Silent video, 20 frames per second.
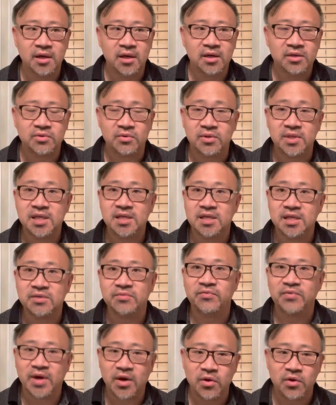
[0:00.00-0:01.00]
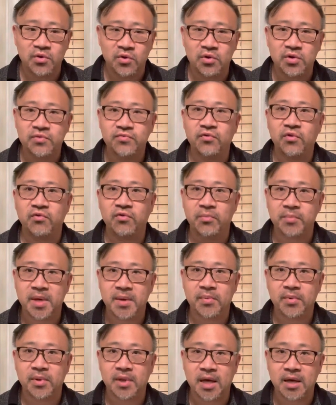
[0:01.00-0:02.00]
So this is very useful for
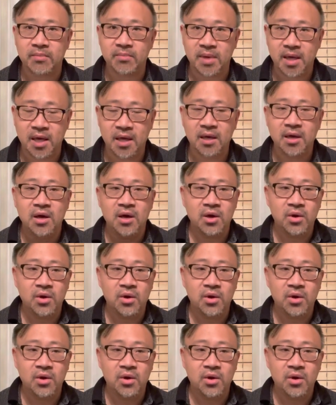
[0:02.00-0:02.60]
people like me